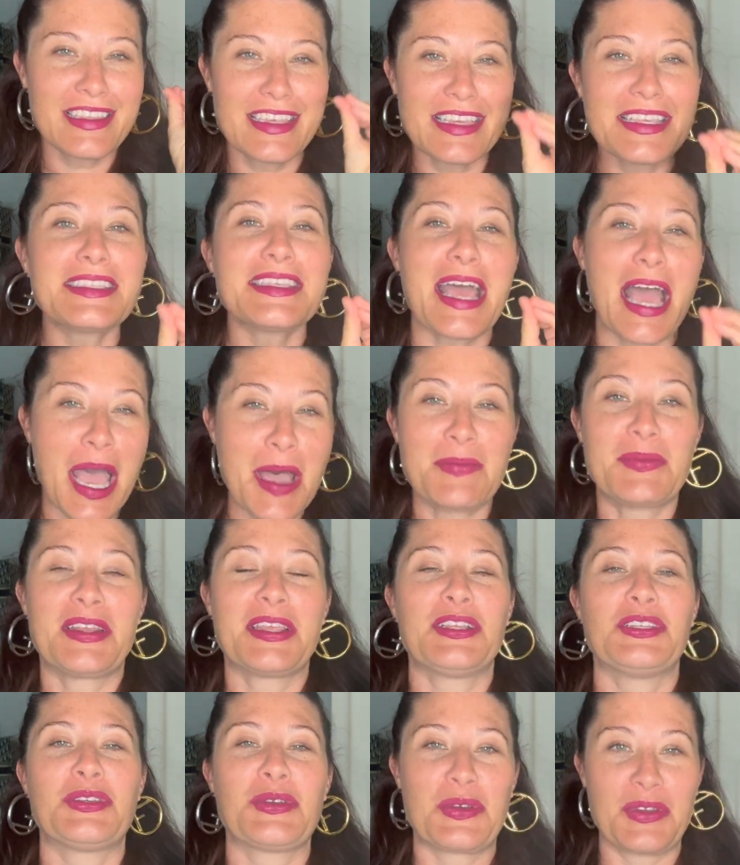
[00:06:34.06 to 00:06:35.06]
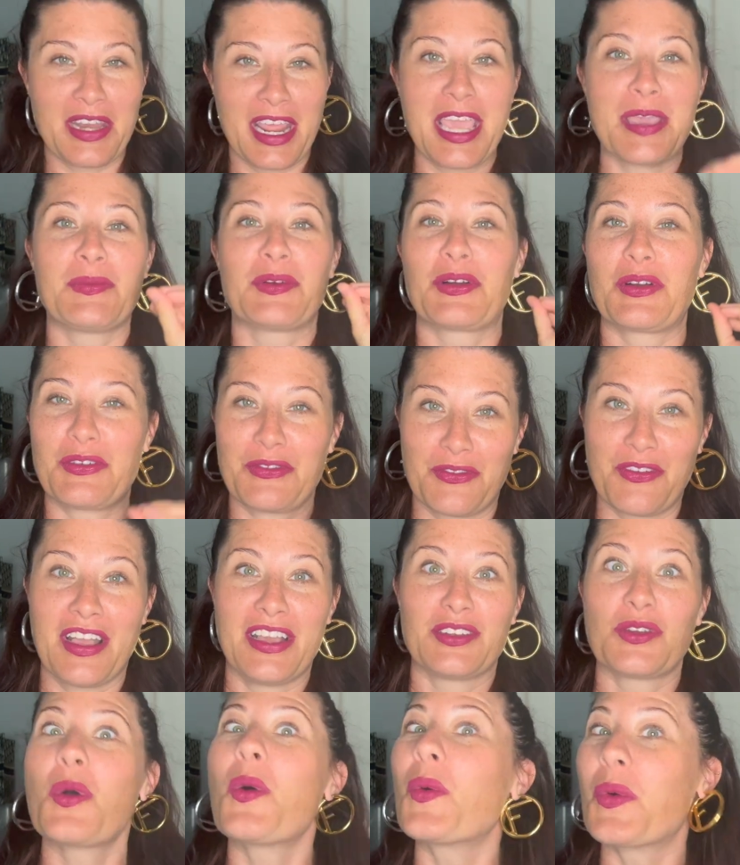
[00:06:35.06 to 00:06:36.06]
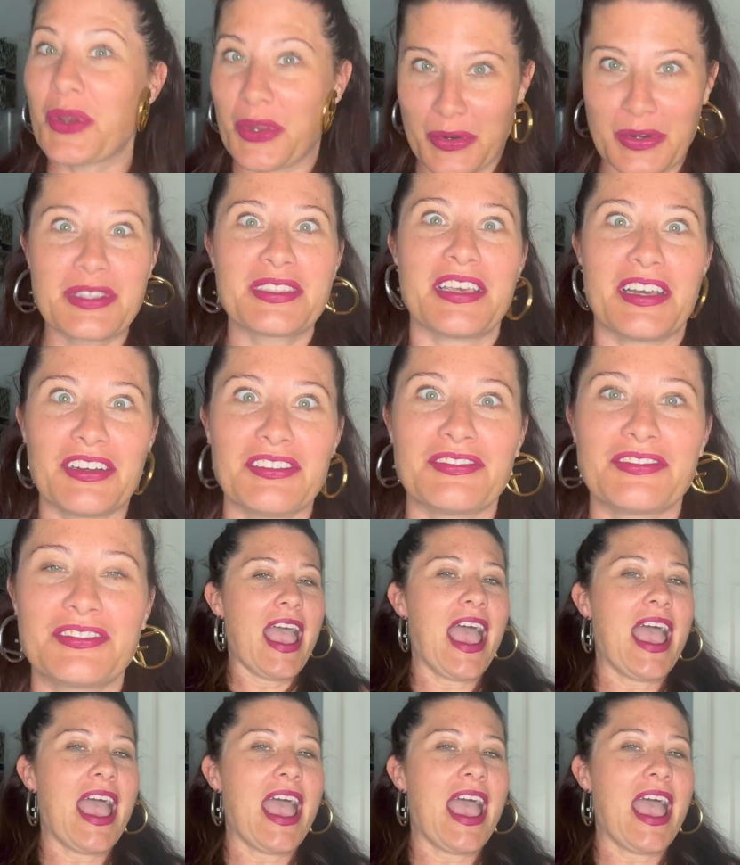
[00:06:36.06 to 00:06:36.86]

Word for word: this happening to your neighbor, a friend, or yourself?